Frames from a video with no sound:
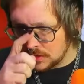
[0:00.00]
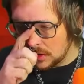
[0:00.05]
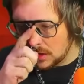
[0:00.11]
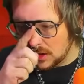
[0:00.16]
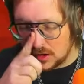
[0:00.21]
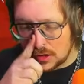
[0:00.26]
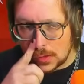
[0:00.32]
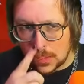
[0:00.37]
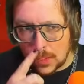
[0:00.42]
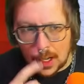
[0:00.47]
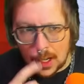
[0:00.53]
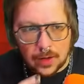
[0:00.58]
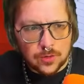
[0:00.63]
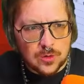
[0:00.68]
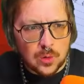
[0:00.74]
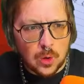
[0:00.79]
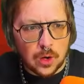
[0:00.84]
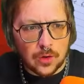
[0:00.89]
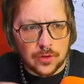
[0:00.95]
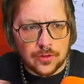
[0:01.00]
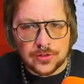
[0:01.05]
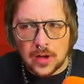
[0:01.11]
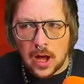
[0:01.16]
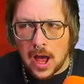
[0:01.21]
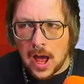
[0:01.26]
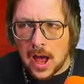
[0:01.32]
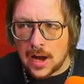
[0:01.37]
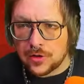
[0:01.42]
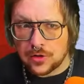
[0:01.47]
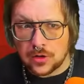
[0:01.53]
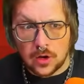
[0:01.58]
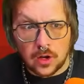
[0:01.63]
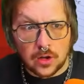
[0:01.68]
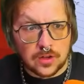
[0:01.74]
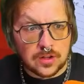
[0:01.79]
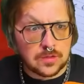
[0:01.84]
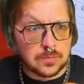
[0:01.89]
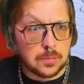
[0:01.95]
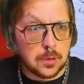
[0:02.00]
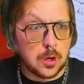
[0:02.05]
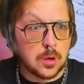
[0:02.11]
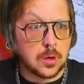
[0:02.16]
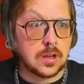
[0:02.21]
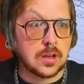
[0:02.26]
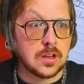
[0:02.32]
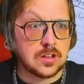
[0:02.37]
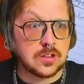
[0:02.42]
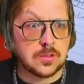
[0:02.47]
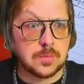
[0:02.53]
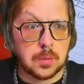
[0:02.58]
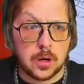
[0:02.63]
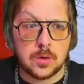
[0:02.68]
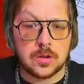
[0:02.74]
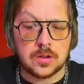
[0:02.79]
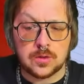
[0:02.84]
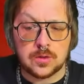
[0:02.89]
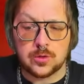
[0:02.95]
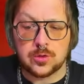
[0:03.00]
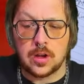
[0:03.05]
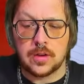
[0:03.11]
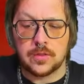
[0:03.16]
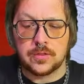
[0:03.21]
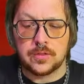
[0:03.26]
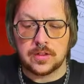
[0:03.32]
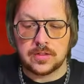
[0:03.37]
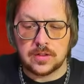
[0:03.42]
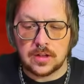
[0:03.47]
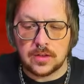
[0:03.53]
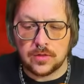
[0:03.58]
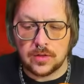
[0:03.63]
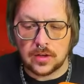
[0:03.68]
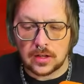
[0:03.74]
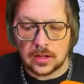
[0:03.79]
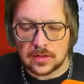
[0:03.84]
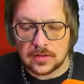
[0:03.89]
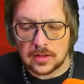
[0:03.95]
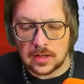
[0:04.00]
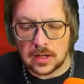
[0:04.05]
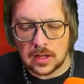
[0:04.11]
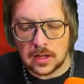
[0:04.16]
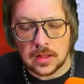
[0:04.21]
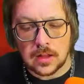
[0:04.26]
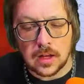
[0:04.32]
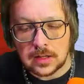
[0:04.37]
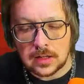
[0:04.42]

look around through all this ash and all this broken exploded stuff to see if he can see anything.